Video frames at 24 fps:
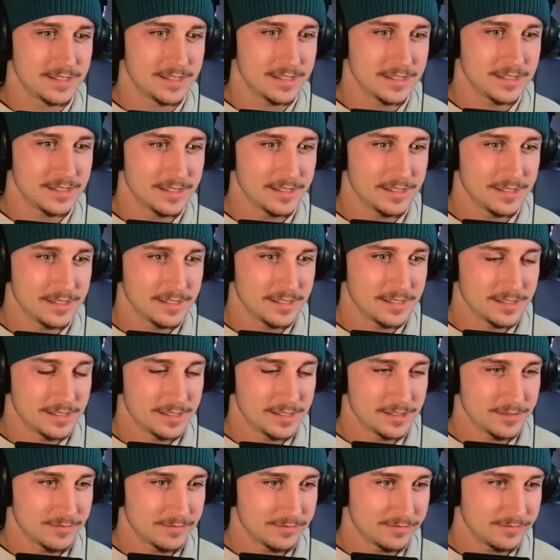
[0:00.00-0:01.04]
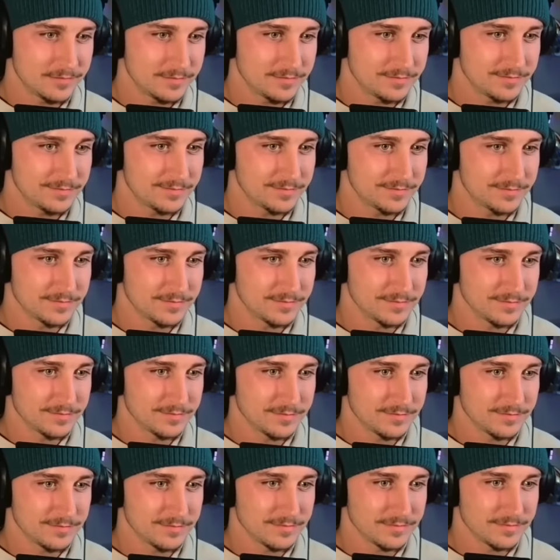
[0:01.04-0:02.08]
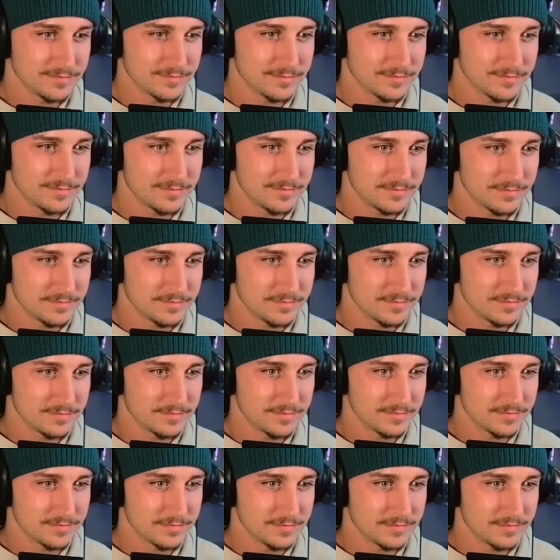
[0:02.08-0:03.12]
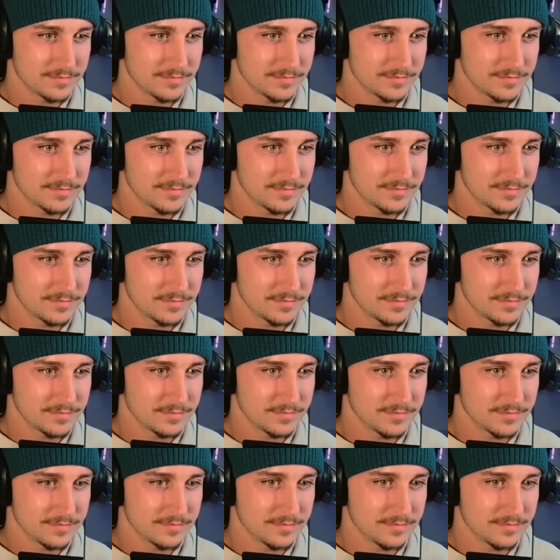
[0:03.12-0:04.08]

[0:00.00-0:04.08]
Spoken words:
This person isn't speaking.